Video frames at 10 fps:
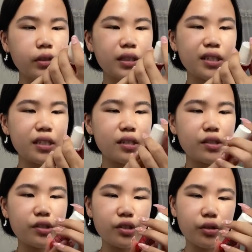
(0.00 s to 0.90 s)

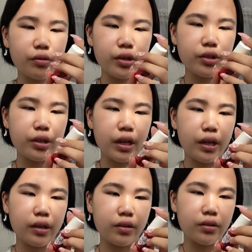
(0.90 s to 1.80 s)
doesn't show the
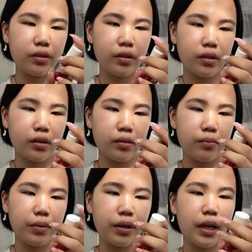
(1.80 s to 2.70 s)
shade
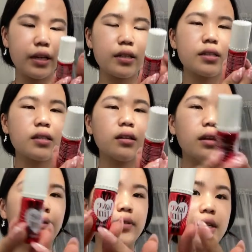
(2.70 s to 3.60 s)
but like it's the
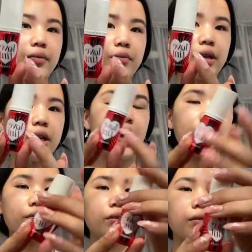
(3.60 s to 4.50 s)
love tint one i
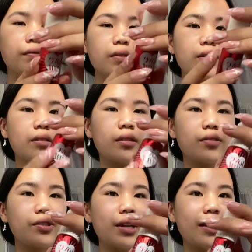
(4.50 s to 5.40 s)
don't know if it's
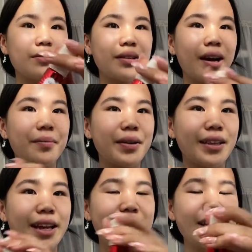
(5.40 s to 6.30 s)
the shade or not but
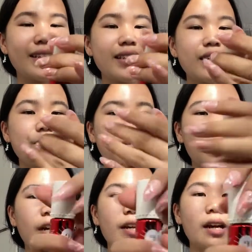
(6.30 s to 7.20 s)
like it's this
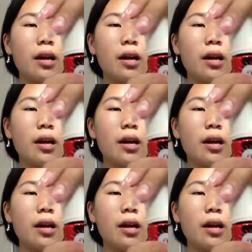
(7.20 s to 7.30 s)
bright